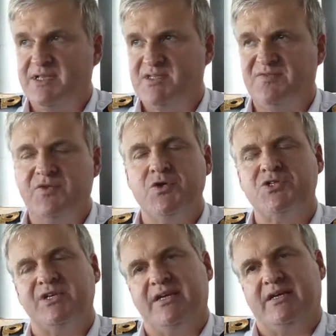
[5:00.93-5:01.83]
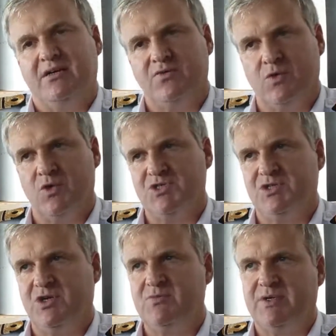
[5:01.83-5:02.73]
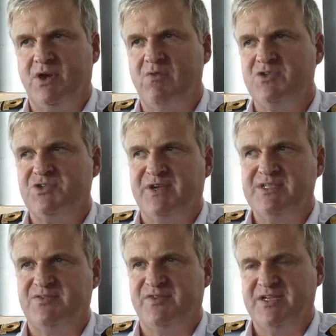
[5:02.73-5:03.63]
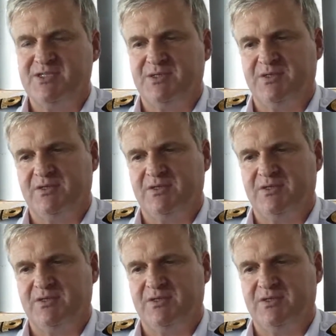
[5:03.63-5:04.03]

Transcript: That's the first thing, of course. Mm-hmm. You don't want to overstress the vessel.